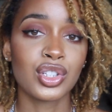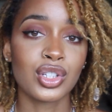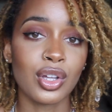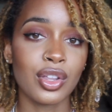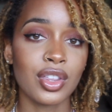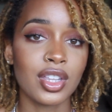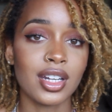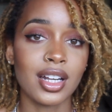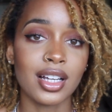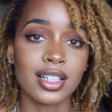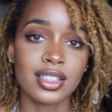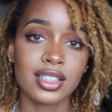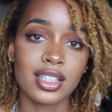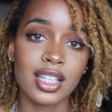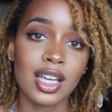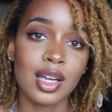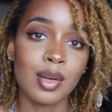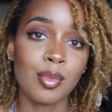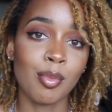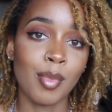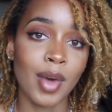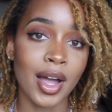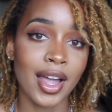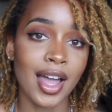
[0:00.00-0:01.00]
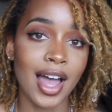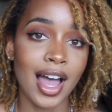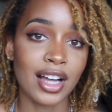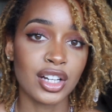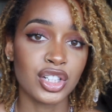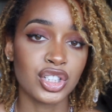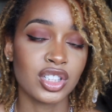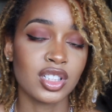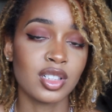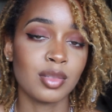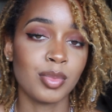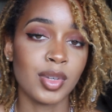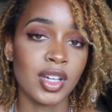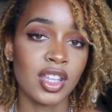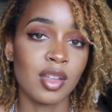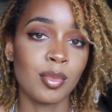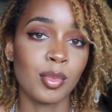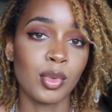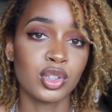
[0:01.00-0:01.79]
So the next thing might actually be the